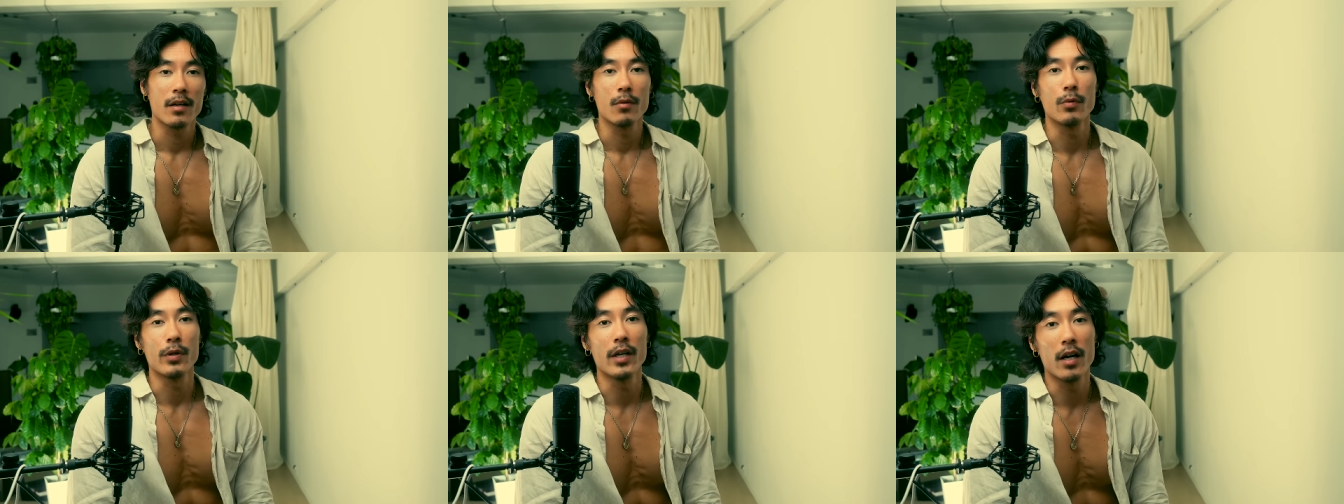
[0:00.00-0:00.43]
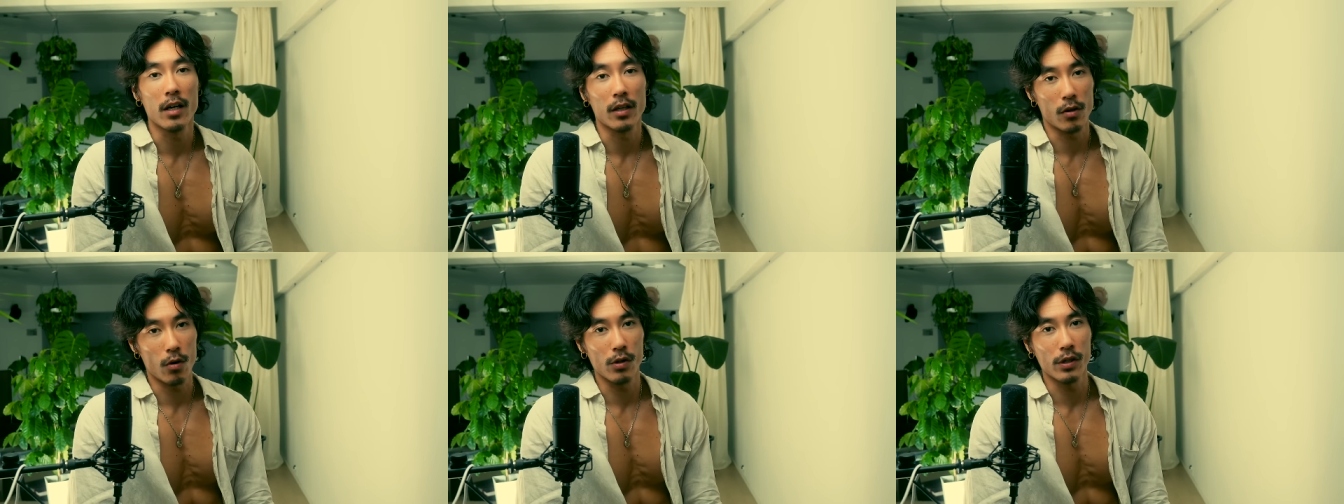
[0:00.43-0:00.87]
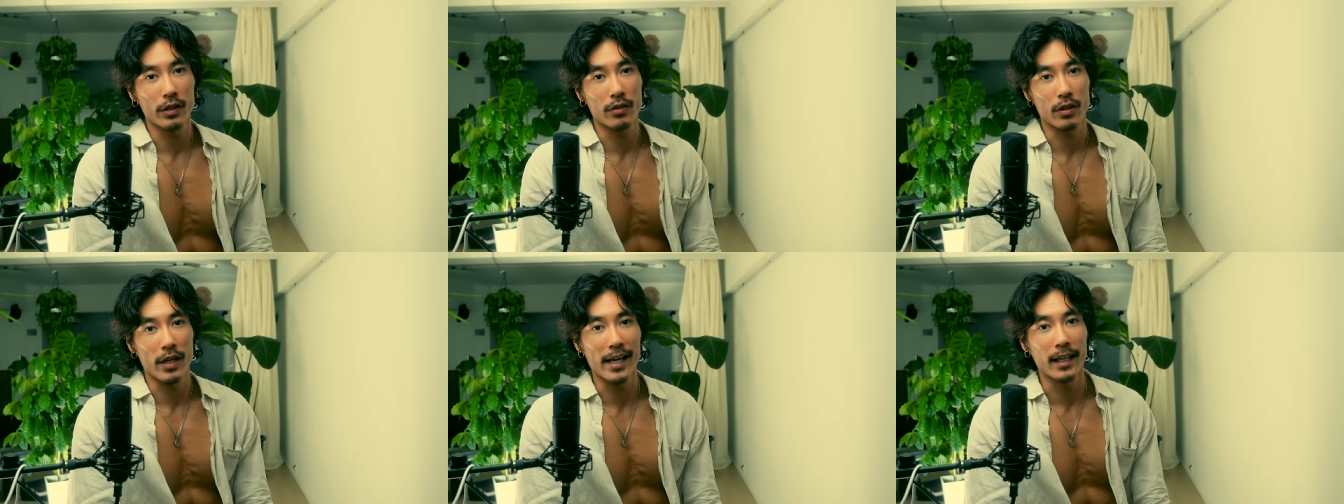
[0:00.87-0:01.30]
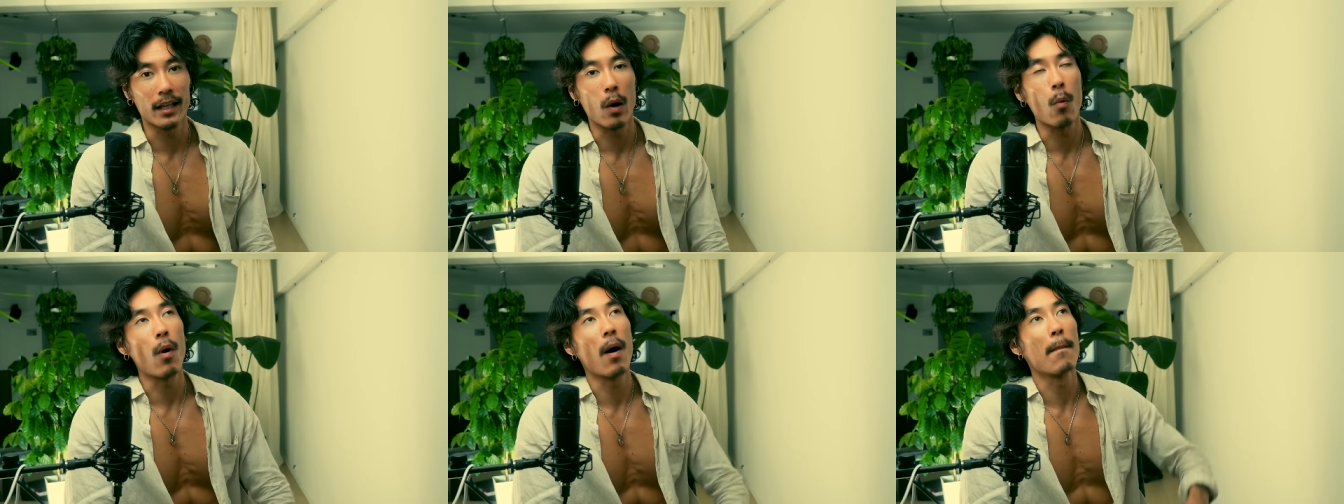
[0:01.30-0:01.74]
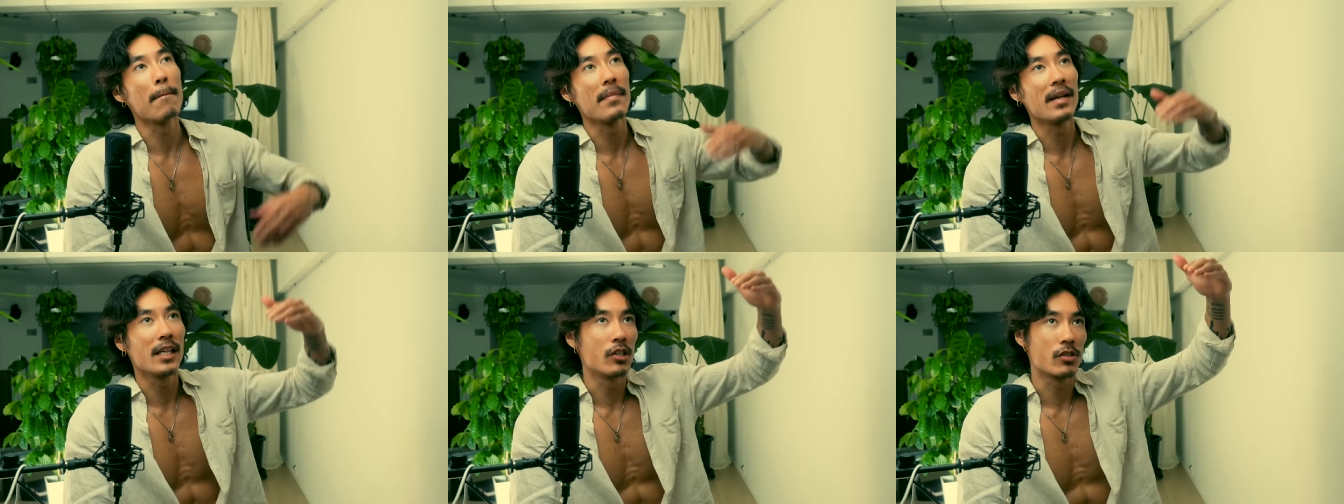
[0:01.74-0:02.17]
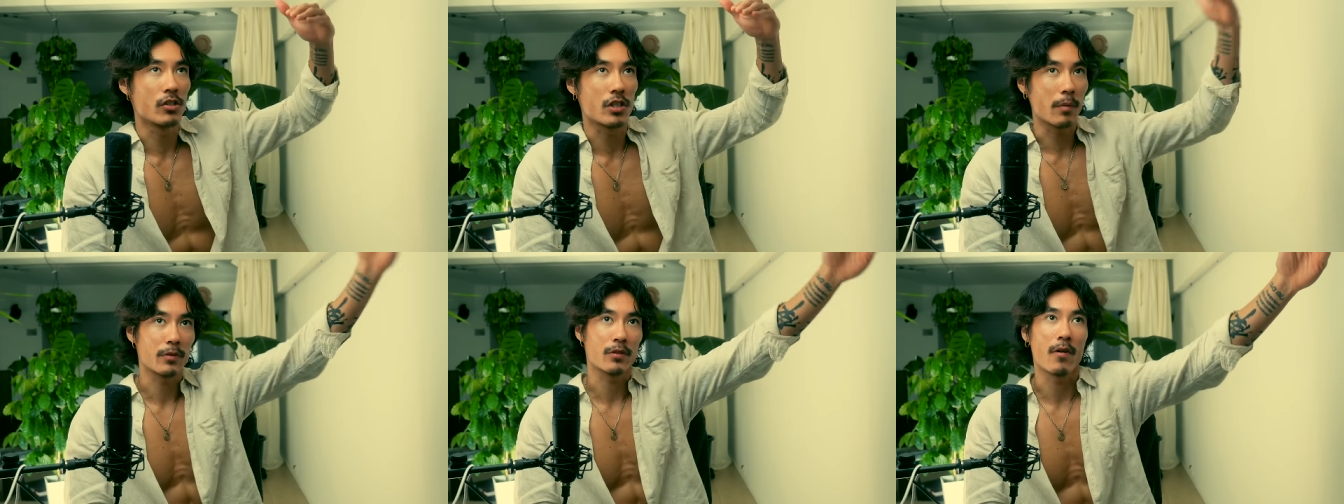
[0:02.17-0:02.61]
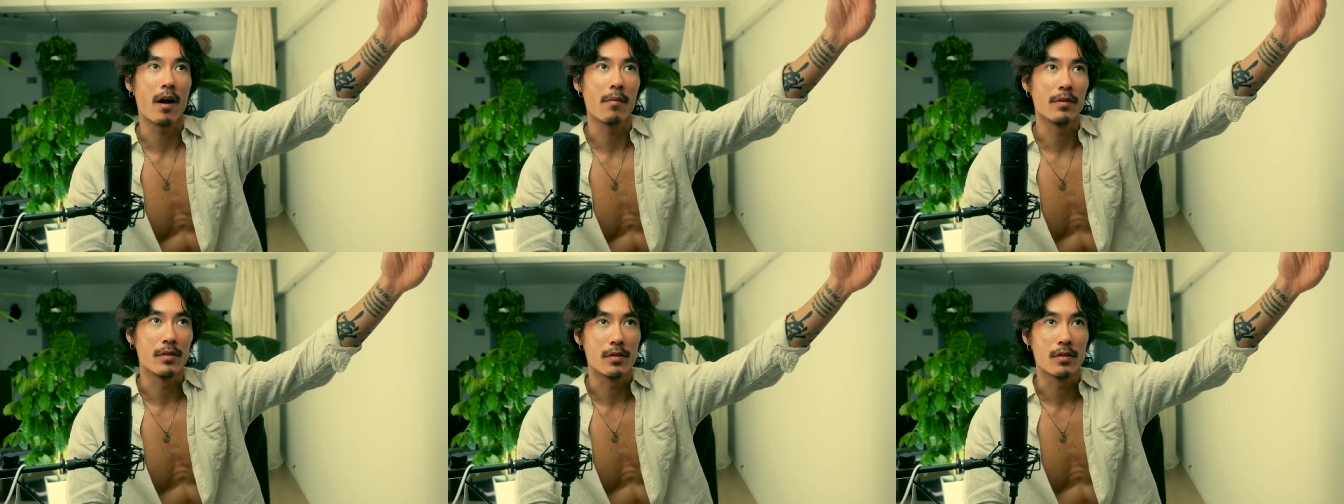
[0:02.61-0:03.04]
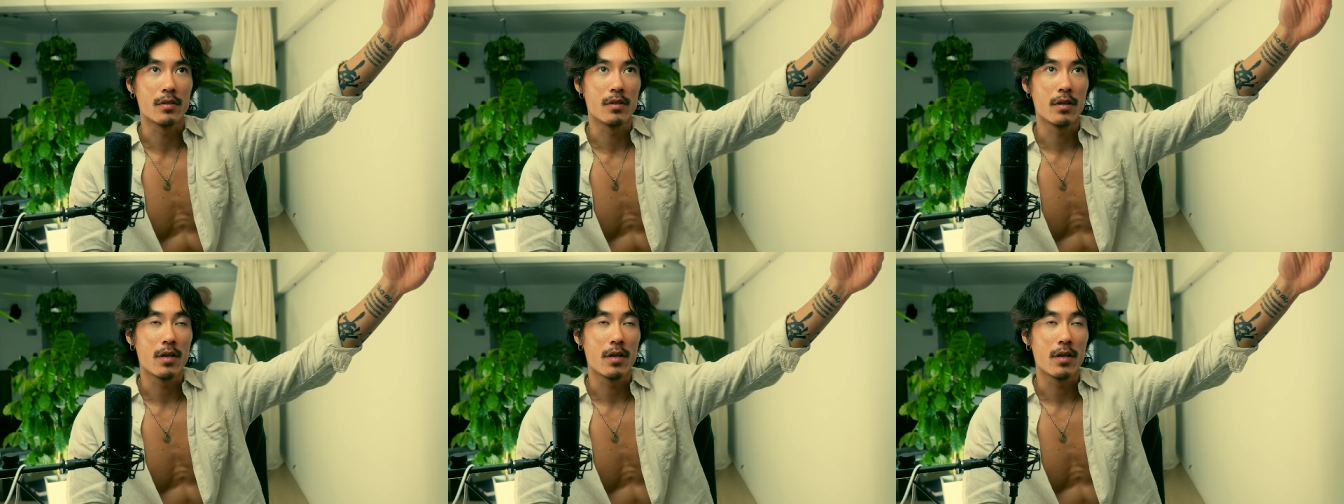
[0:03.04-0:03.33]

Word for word: We are going to hit 1 million subscribers.